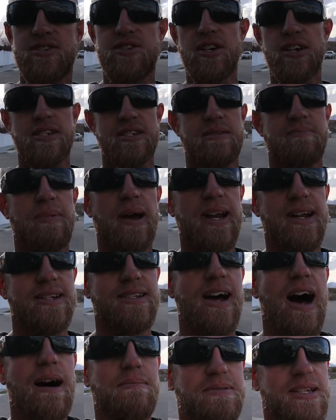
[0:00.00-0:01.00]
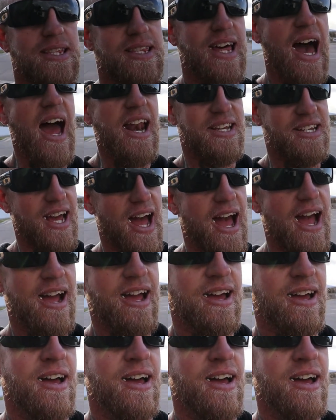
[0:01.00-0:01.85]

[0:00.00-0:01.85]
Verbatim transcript: just been adopted that day.